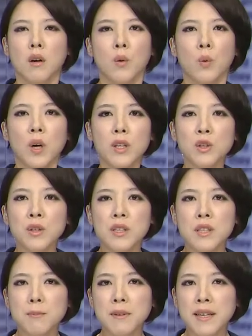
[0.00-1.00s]

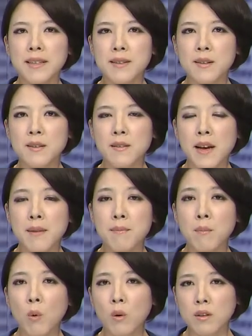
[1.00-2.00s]
Washington's plan to slap
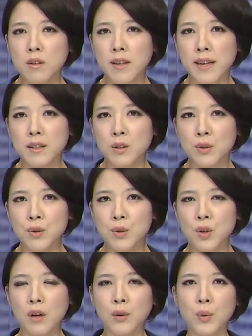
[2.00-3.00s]
more
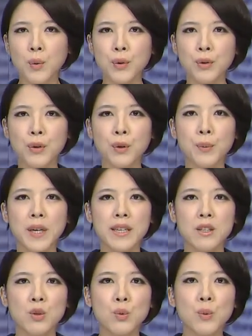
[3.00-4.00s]
sanctions on North
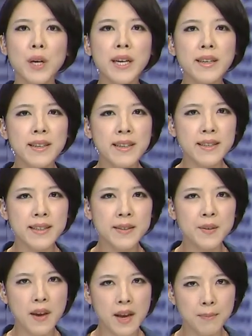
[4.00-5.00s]
Korea to rein in
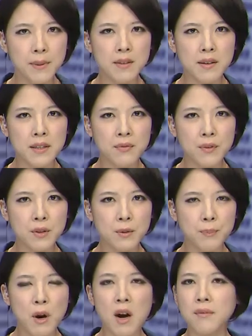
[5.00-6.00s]
its appetite
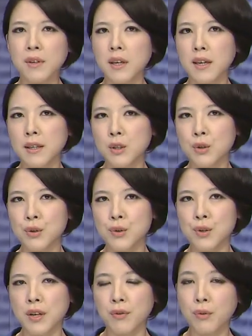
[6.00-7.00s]
for
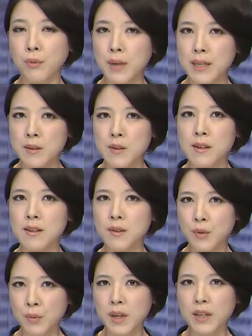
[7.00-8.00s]
provocations and threats
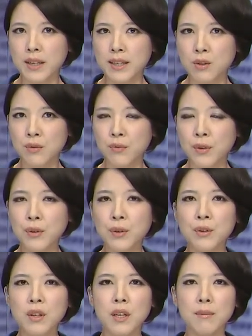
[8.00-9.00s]
is threatening to
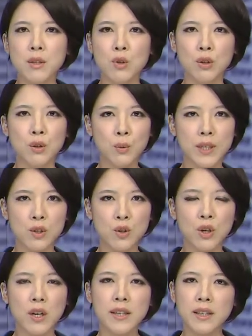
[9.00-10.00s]
further damage U.S.
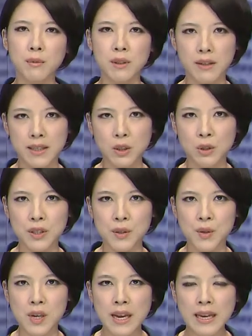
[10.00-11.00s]
China
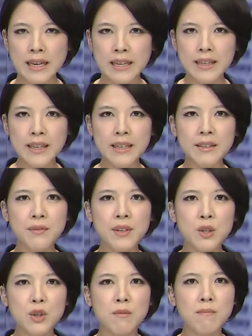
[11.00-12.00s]
relations. The
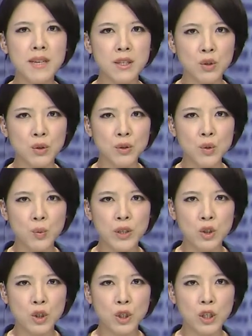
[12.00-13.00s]
envisioned measures,
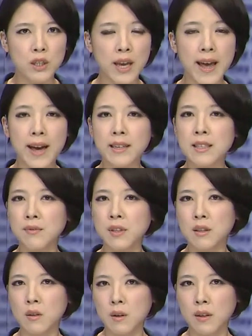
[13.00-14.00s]
which could
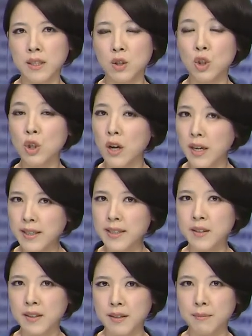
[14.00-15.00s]
actively target
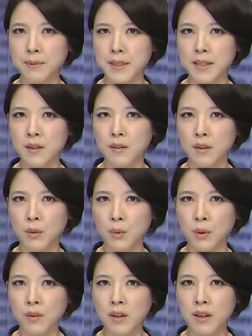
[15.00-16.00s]
Chinese companies in the
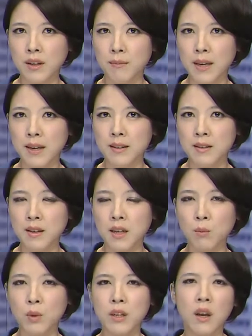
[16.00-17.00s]
North, come at a
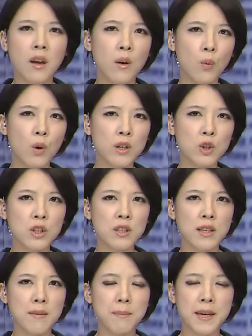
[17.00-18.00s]
time when
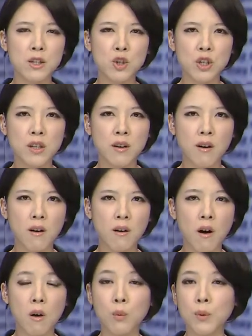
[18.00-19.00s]
Washington and Beijing
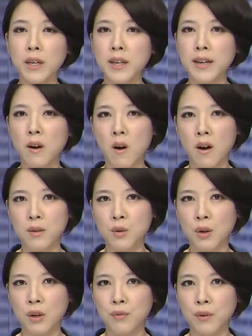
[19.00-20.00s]
are already at
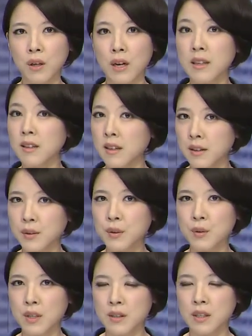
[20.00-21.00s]
odds over
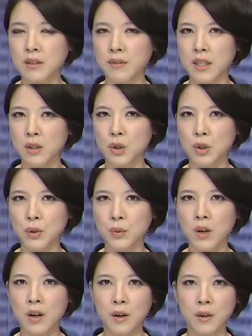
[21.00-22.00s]
another sensitive
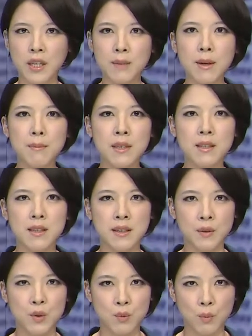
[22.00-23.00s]
issue. Our Kim Hyun Bin
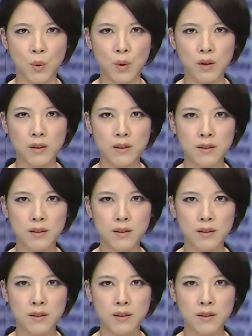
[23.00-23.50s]
tells us more.